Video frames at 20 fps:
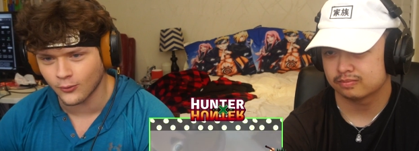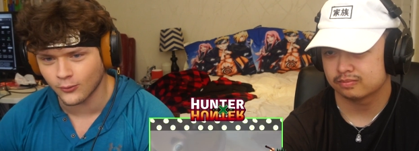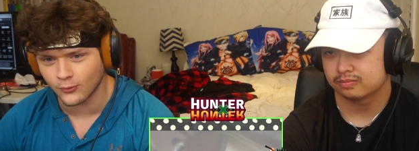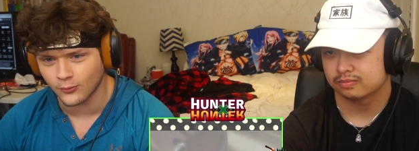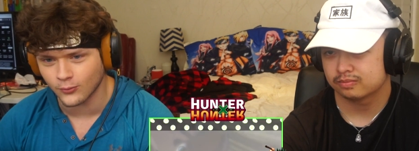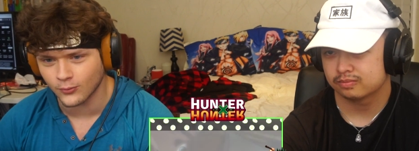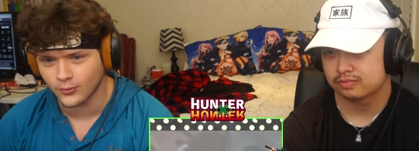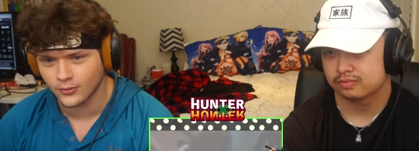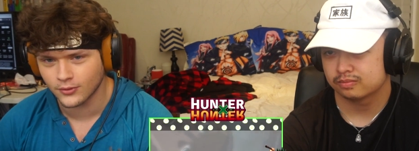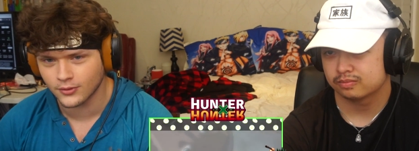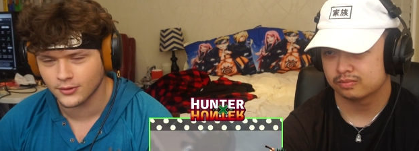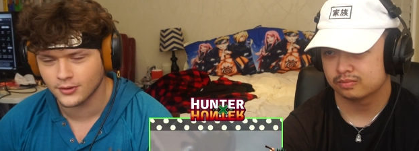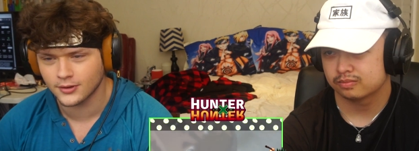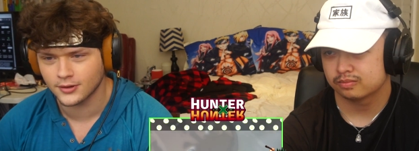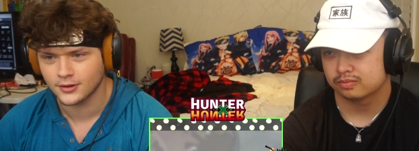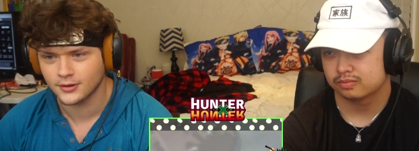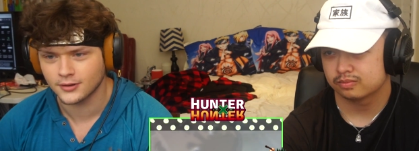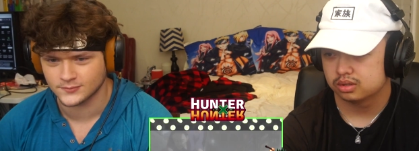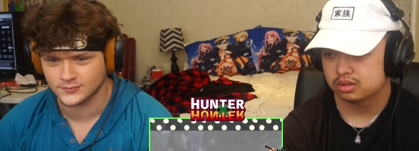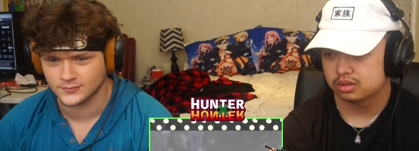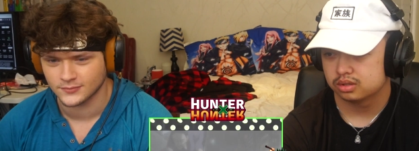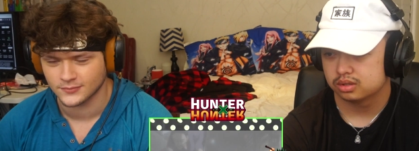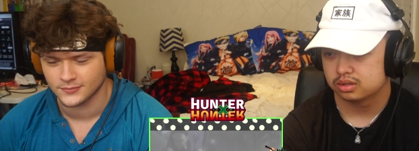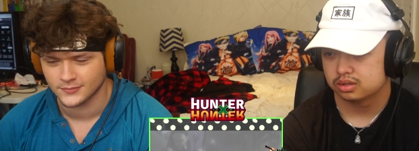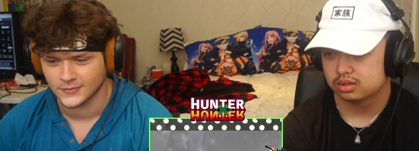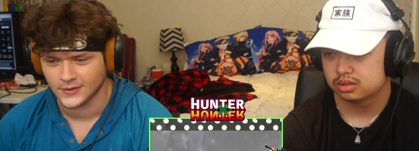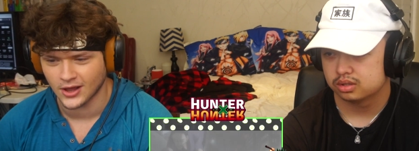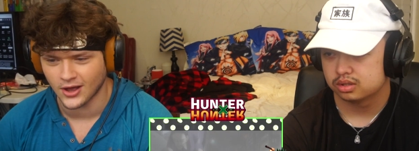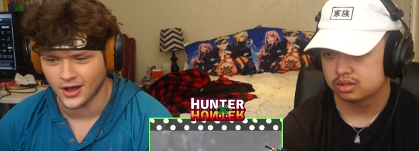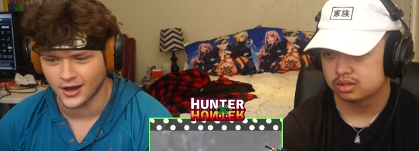Speaker 1: no!
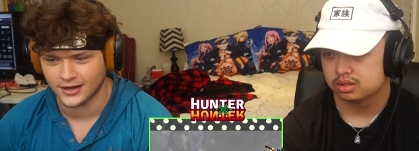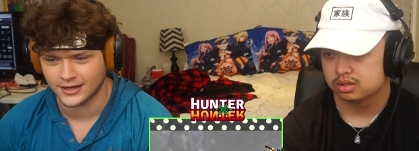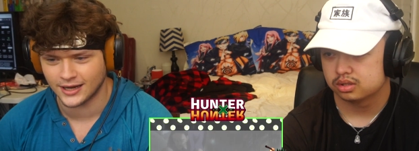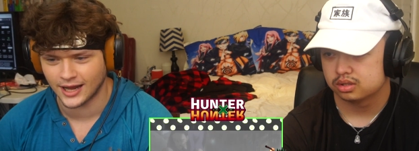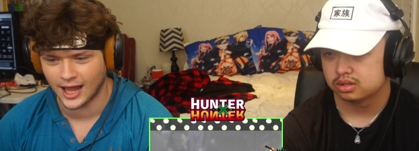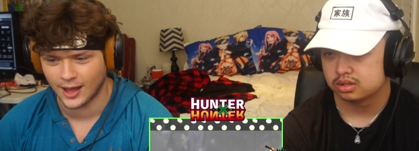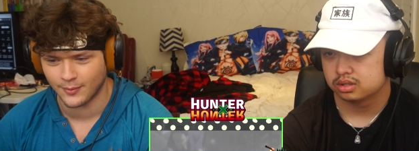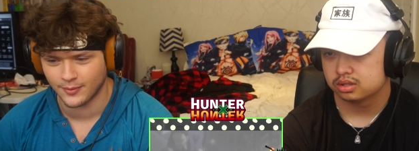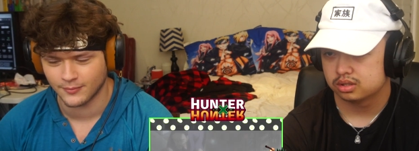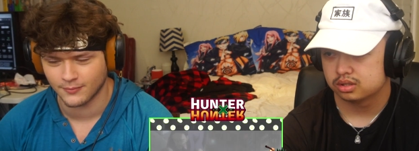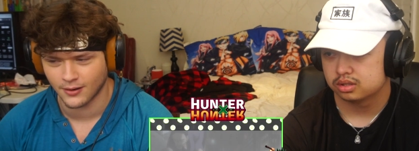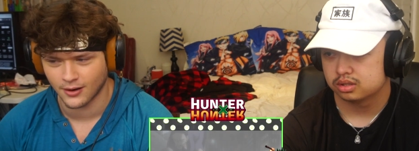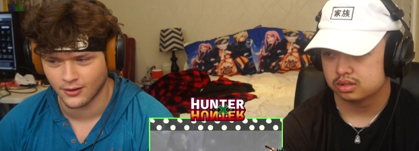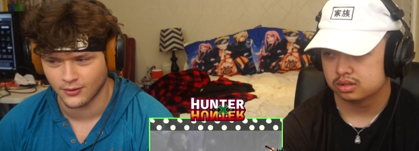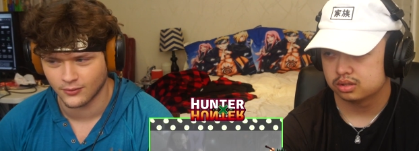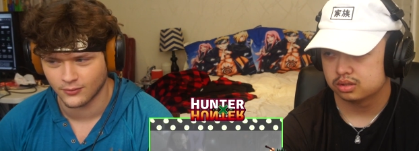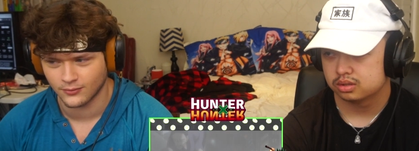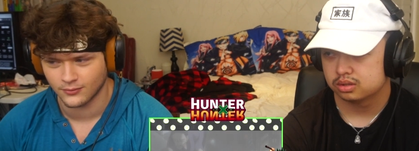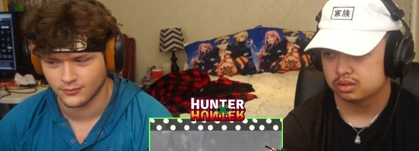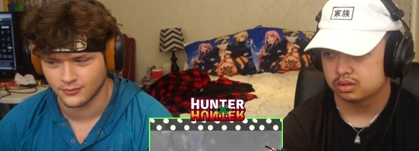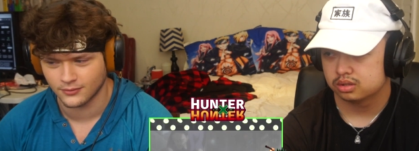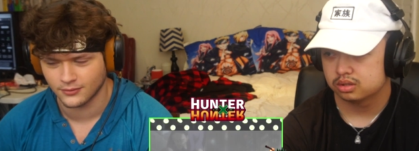God damn it, bro.